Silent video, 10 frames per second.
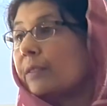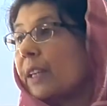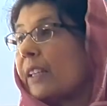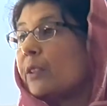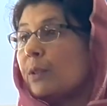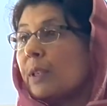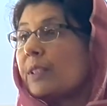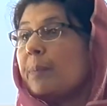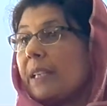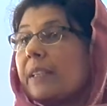Vaheguru
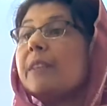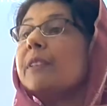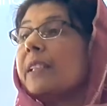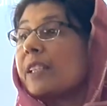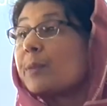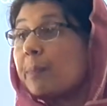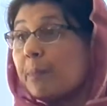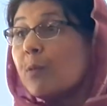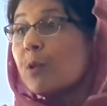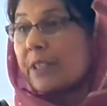as being even
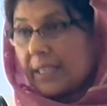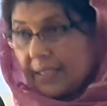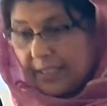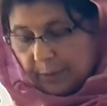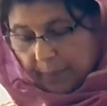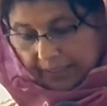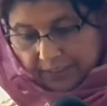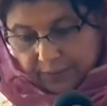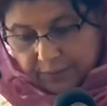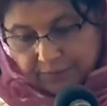more
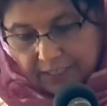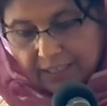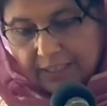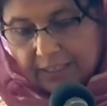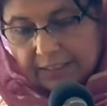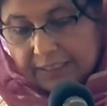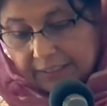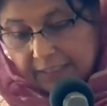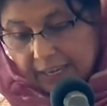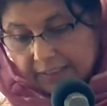expansive
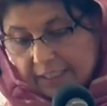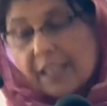than that.